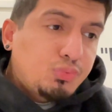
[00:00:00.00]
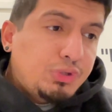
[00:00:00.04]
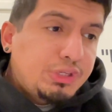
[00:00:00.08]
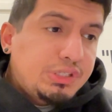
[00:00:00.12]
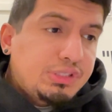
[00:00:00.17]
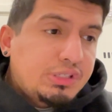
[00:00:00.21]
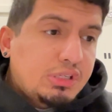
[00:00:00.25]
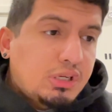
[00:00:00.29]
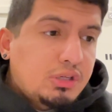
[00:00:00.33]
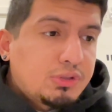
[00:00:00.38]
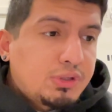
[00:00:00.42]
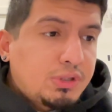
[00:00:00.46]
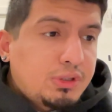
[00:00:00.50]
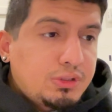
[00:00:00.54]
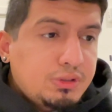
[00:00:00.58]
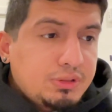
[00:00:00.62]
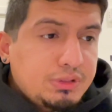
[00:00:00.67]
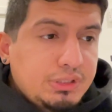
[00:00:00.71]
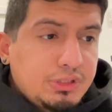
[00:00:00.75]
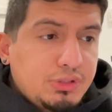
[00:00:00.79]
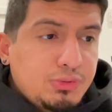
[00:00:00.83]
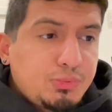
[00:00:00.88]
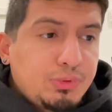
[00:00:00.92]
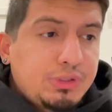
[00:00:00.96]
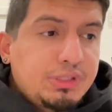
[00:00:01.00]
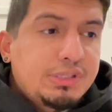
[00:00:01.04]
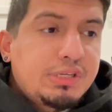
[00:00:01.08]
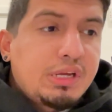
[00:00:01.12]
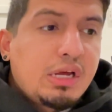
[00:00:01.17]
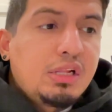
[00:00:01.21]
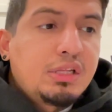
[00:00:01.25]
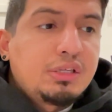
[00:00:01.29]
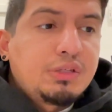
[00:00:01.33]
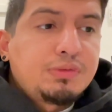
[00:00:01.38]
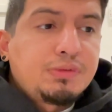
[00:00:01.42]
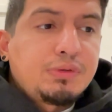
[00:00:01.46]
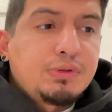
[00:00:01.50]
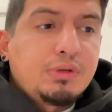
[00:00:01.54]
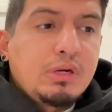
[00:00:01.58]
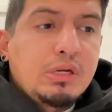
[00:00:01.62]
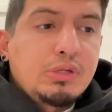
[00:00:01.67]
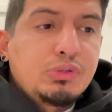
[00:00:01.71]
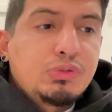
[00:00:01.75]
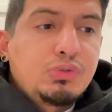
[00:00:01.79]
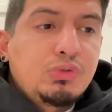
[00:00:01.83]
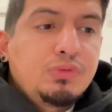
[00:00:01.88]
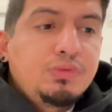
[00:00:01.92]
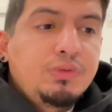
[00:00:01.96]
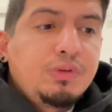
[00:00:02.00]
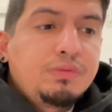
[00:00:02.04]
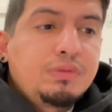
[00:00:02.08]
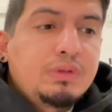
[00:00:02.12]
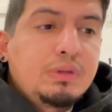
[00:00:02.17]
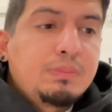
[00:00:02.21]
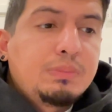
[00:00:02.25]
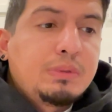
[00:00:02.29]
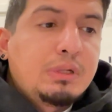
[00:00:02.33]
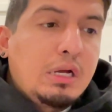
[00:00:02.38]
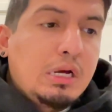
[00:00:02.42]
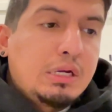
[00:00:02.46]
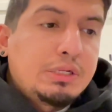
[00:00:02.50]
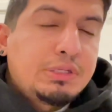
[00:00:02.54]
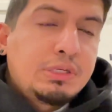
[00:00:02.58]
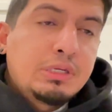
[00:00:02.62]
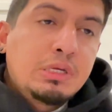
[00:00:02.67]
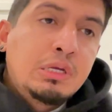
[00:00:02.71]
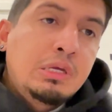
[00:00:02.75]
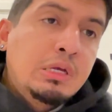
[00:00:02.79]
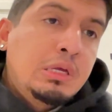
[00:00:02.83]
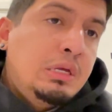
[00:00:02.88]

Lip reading: resale, currently it's reselling for around $250 plus,